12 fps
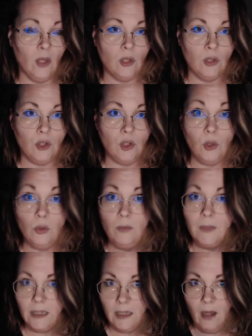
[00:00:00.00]
too
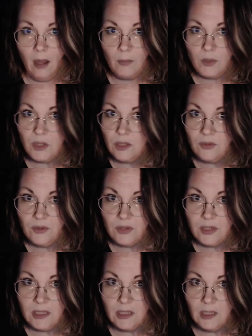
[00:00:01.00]
many options
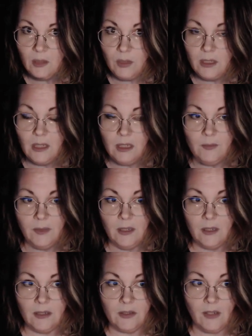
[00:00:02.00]
in dealing with things
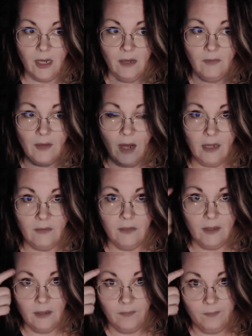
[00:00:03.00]
because I have kind of
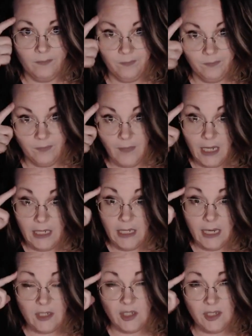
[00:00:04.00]
an
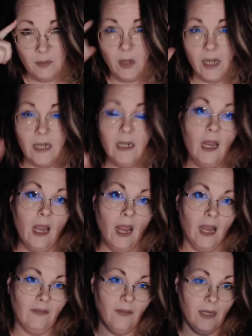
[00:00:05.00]
ADHD brain.
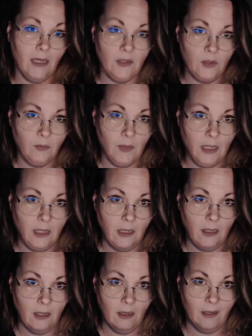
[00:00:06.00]
And if I get too
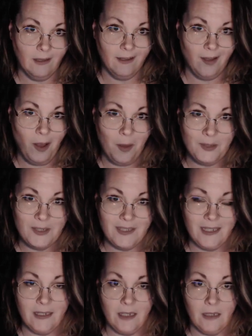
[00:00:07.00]
many options,
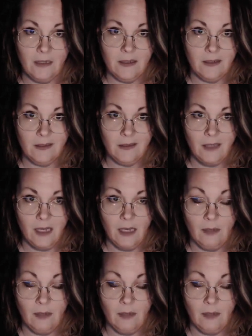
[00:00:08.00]
I tend to like